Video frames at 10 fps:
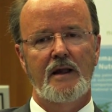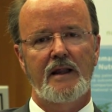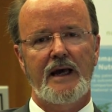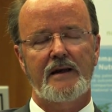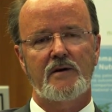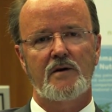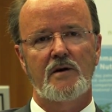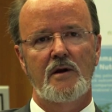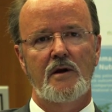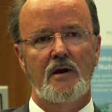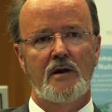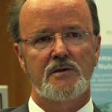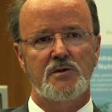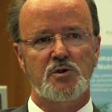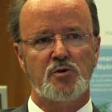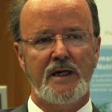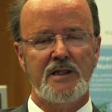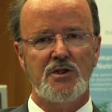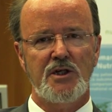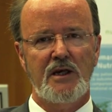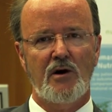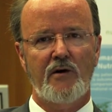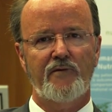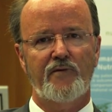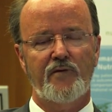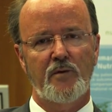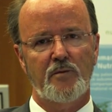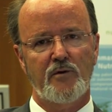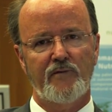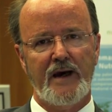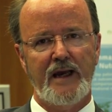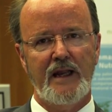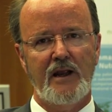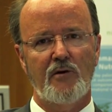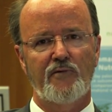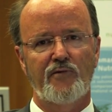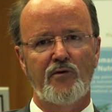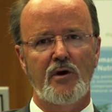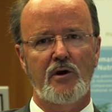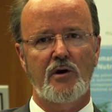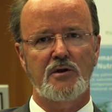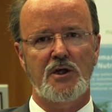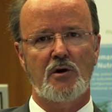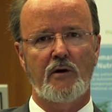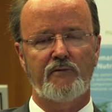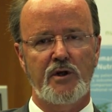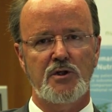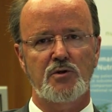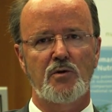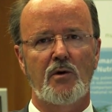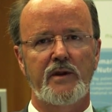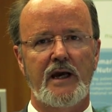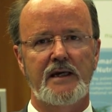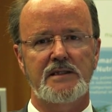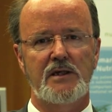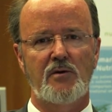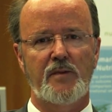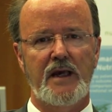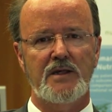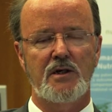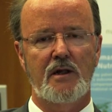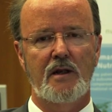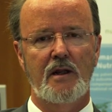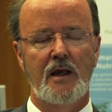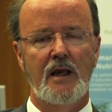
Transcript: that the strategy of providing full energy coverage to all the ICU patients